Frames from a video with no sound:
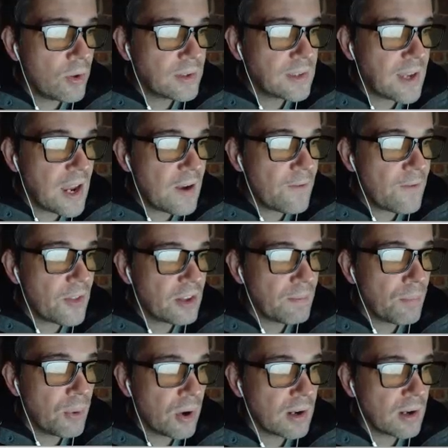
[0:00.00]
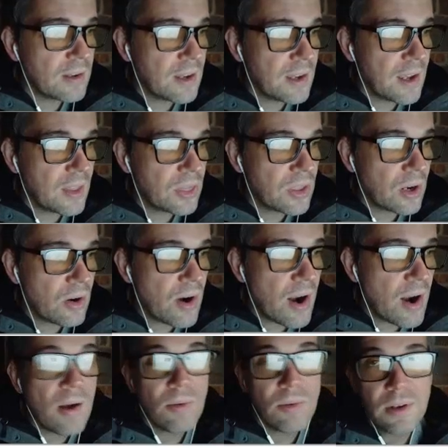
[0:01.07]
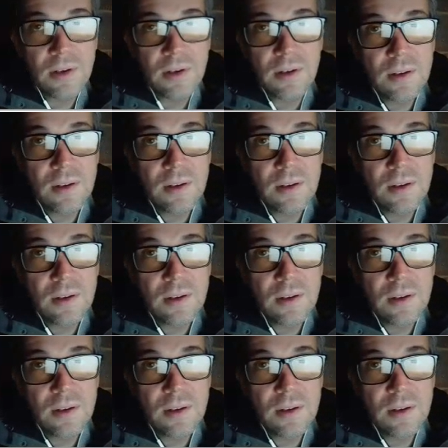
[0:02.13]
it take for this book to hit the ground?